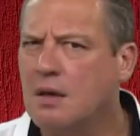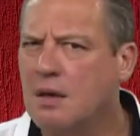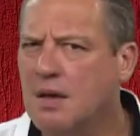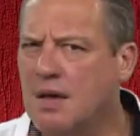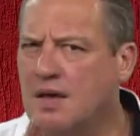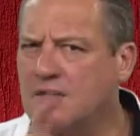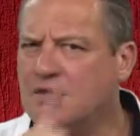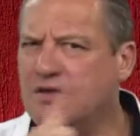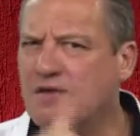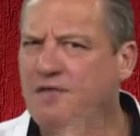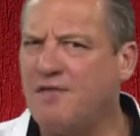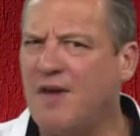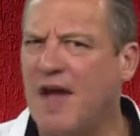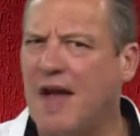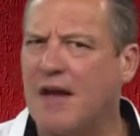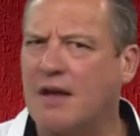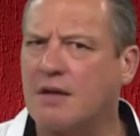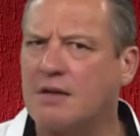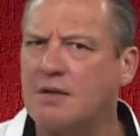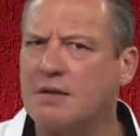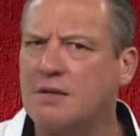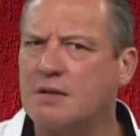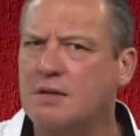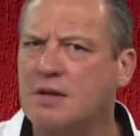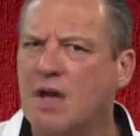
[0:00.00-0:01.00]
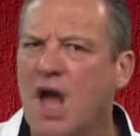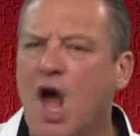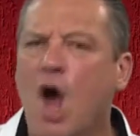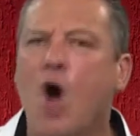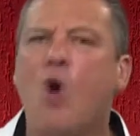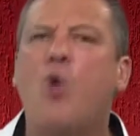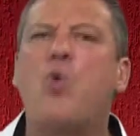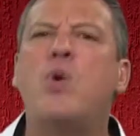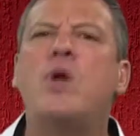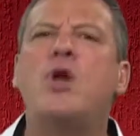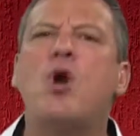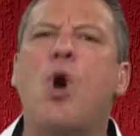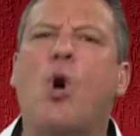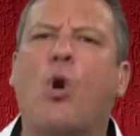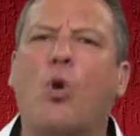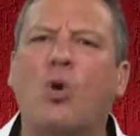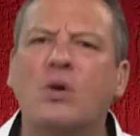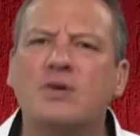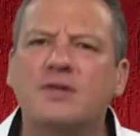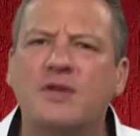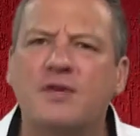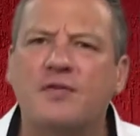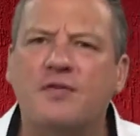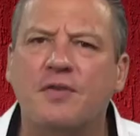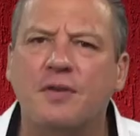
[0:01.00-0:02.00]
Here's a fact. We are
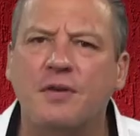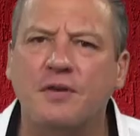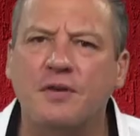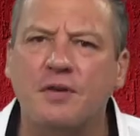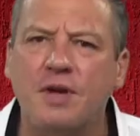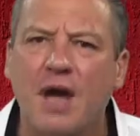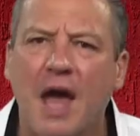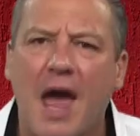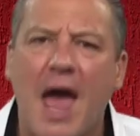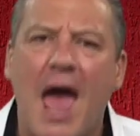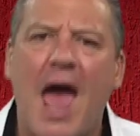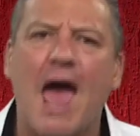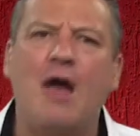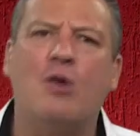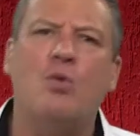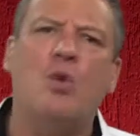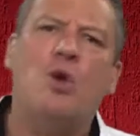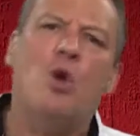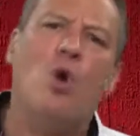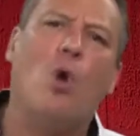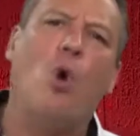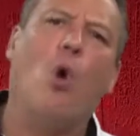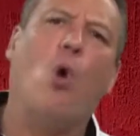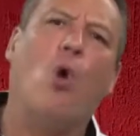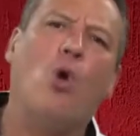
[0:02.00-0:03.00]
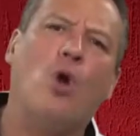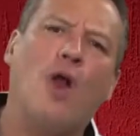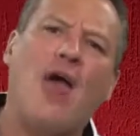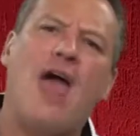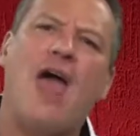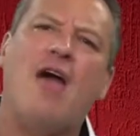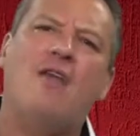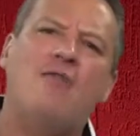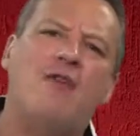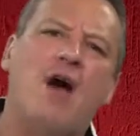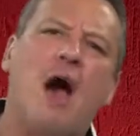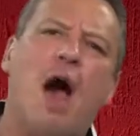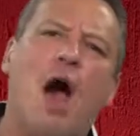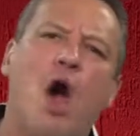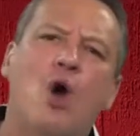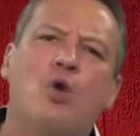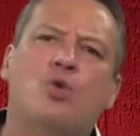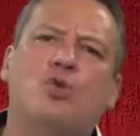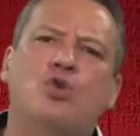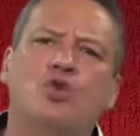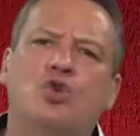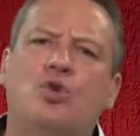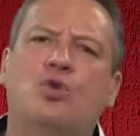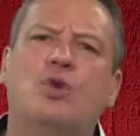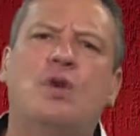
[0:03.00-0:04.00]
all different, and we all have our
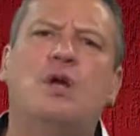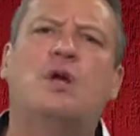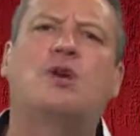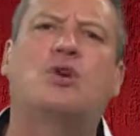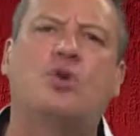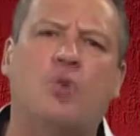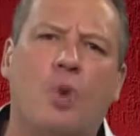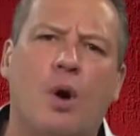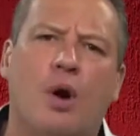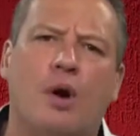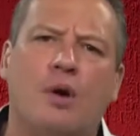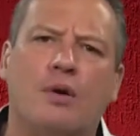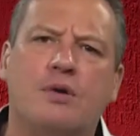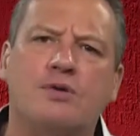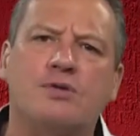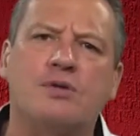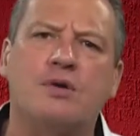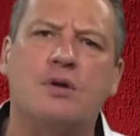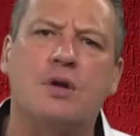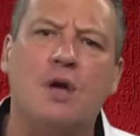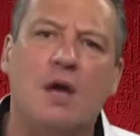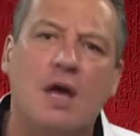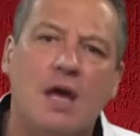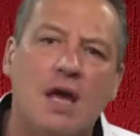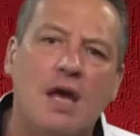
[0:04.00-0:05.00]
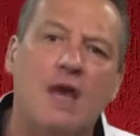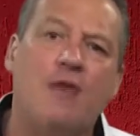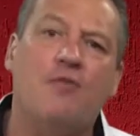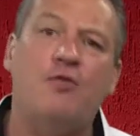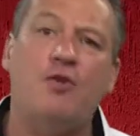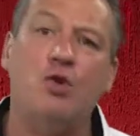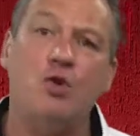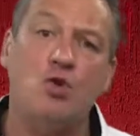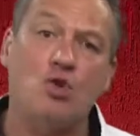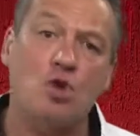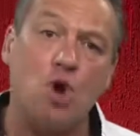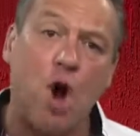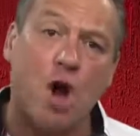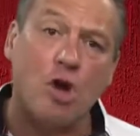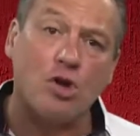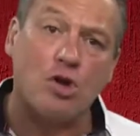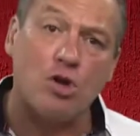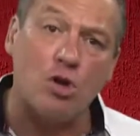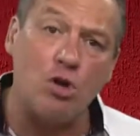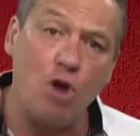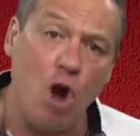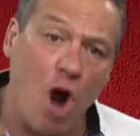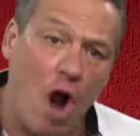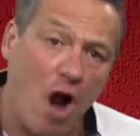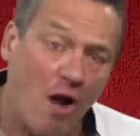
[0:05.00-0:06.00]
own unique quirks. If you
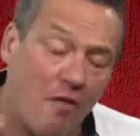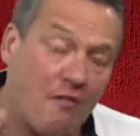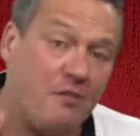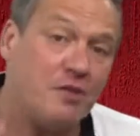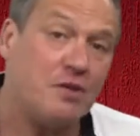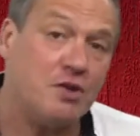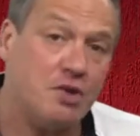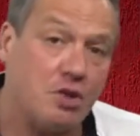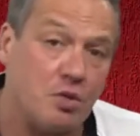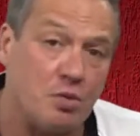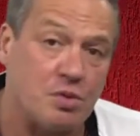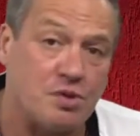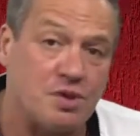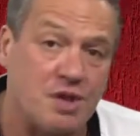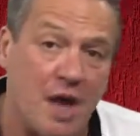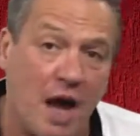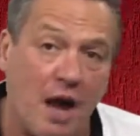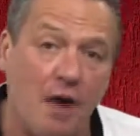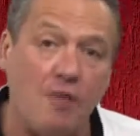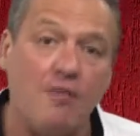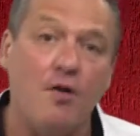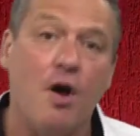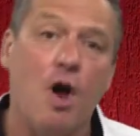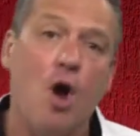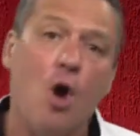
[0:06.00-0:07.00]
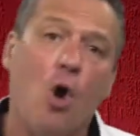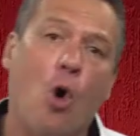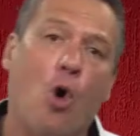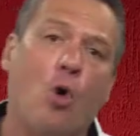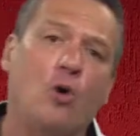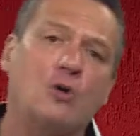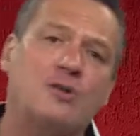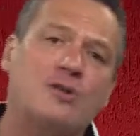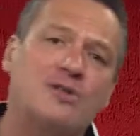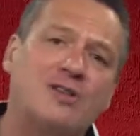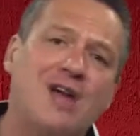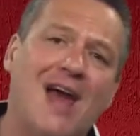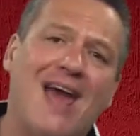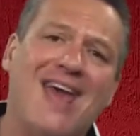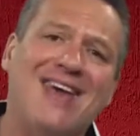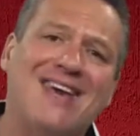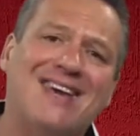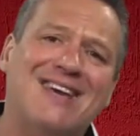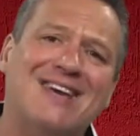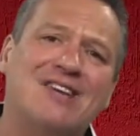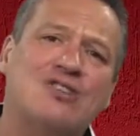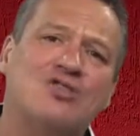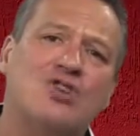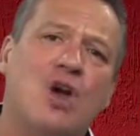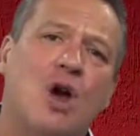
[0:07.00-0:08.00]
can't laugh at yourself or
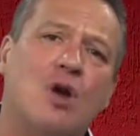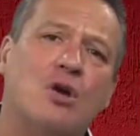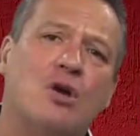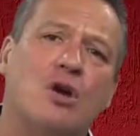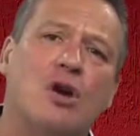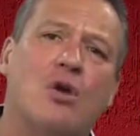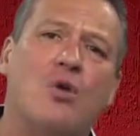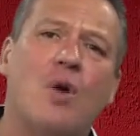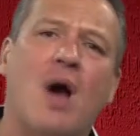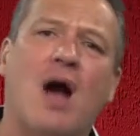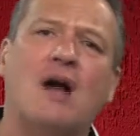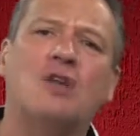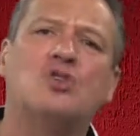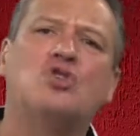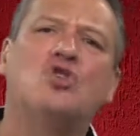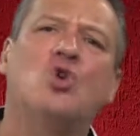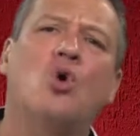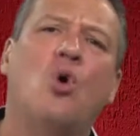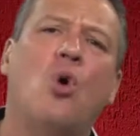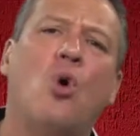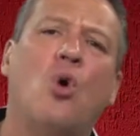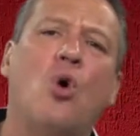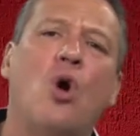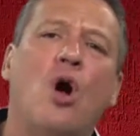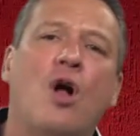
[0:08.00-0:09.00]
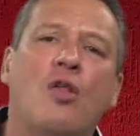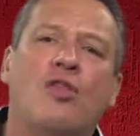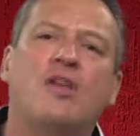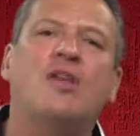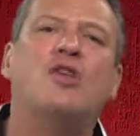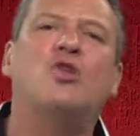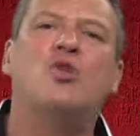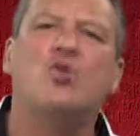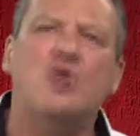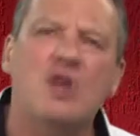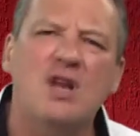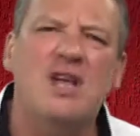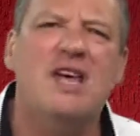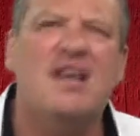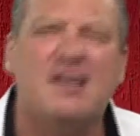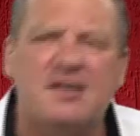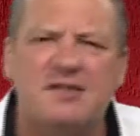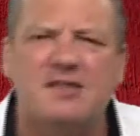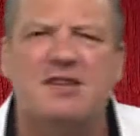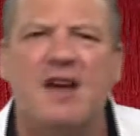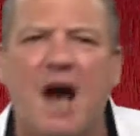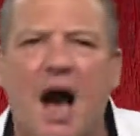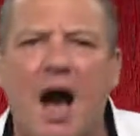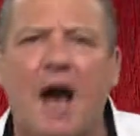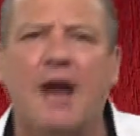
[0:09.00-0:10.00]
take a joke around the unique
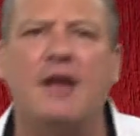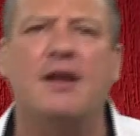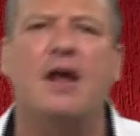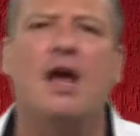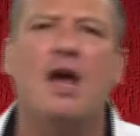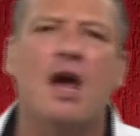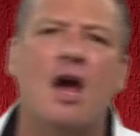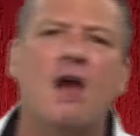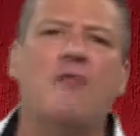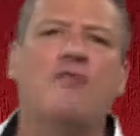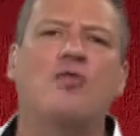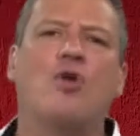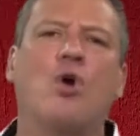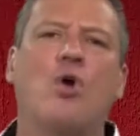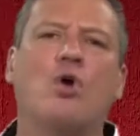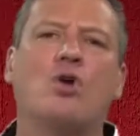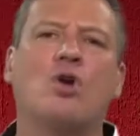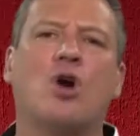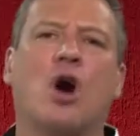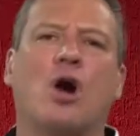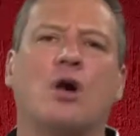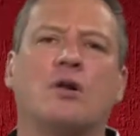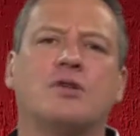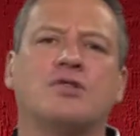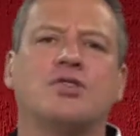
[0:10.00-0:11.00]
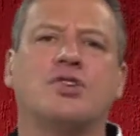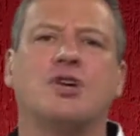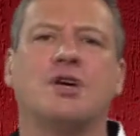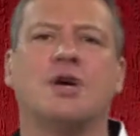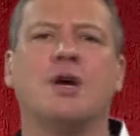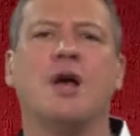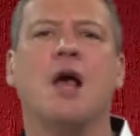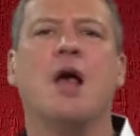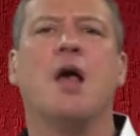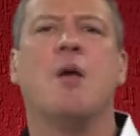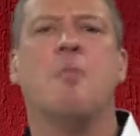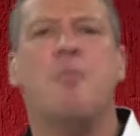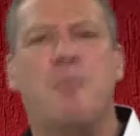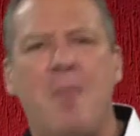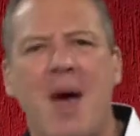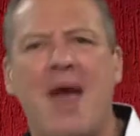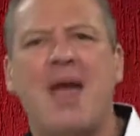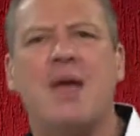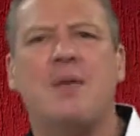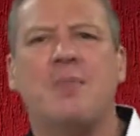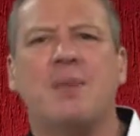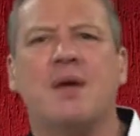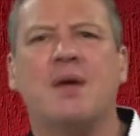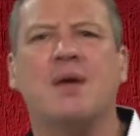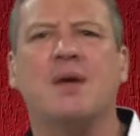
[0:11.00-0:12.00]
side of your culture,
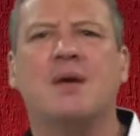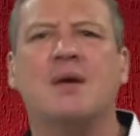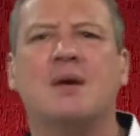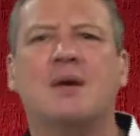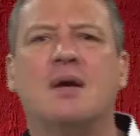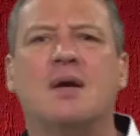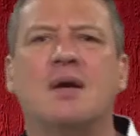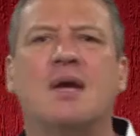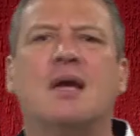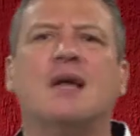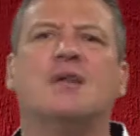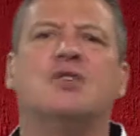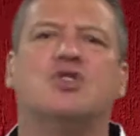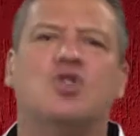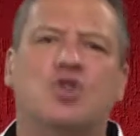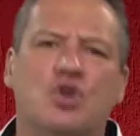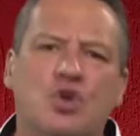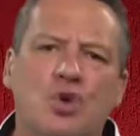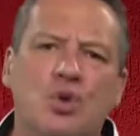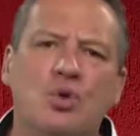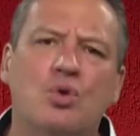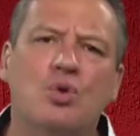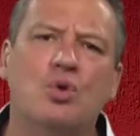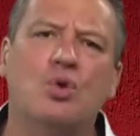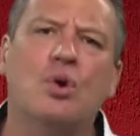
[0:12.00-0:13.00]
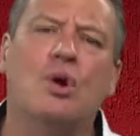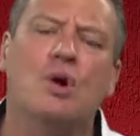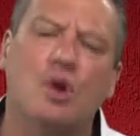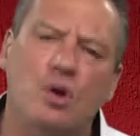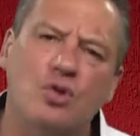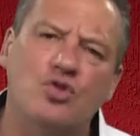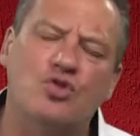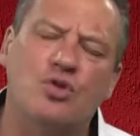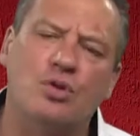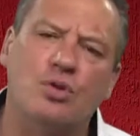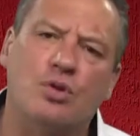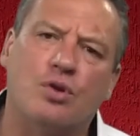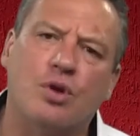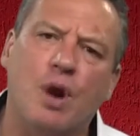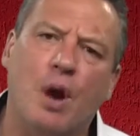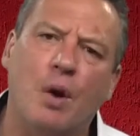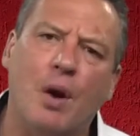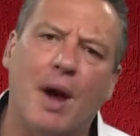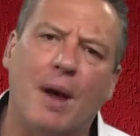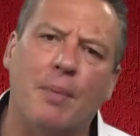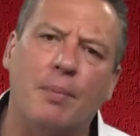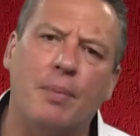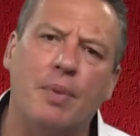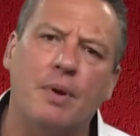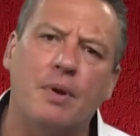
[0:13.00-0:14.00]
maybe it's you who should grow
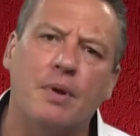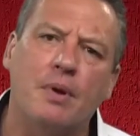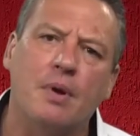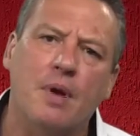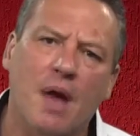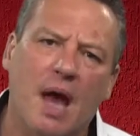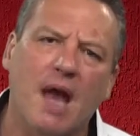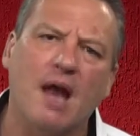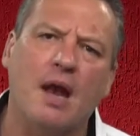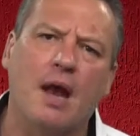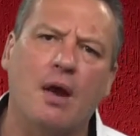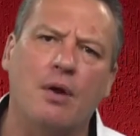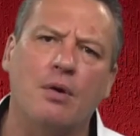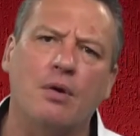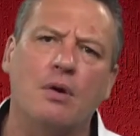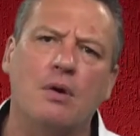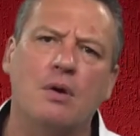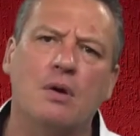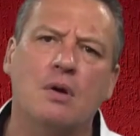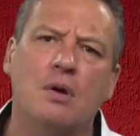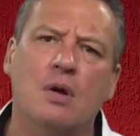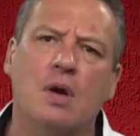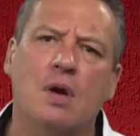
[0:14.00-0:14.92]
up. Hello.